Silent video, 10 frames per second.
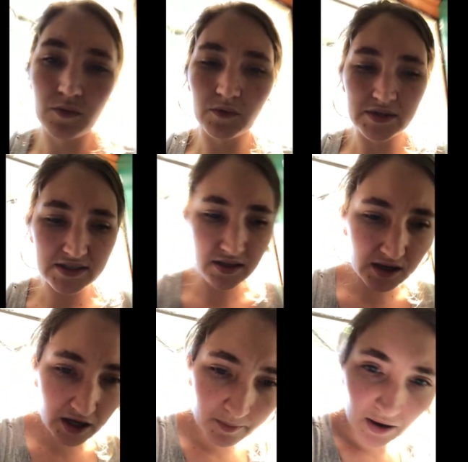was
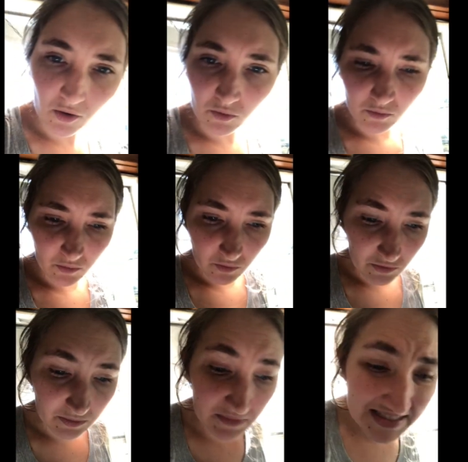gonna come out.
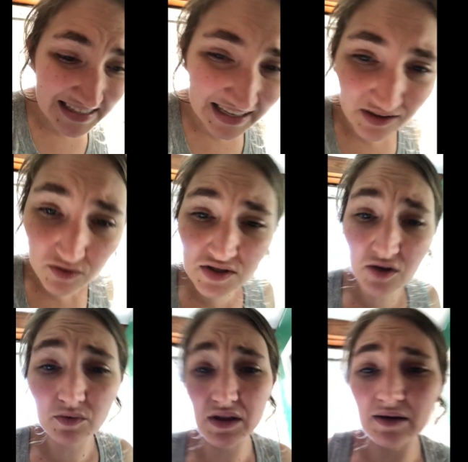Mosquitoes
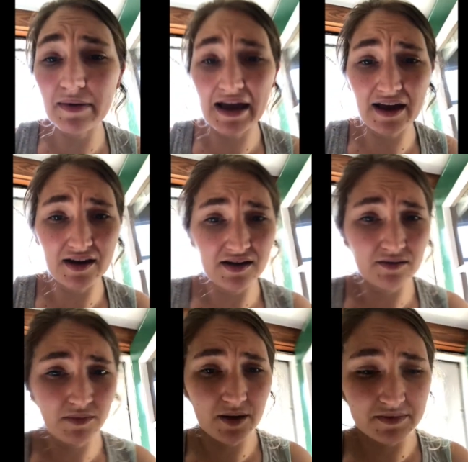are really bad
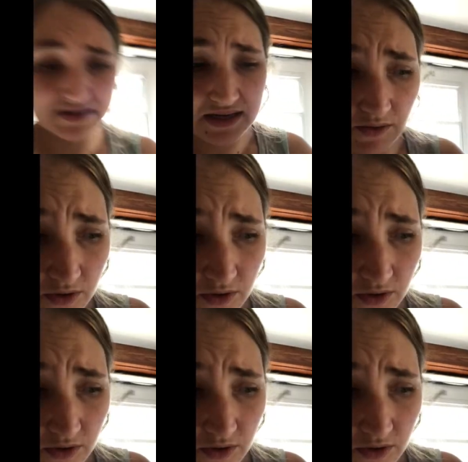and Mom does not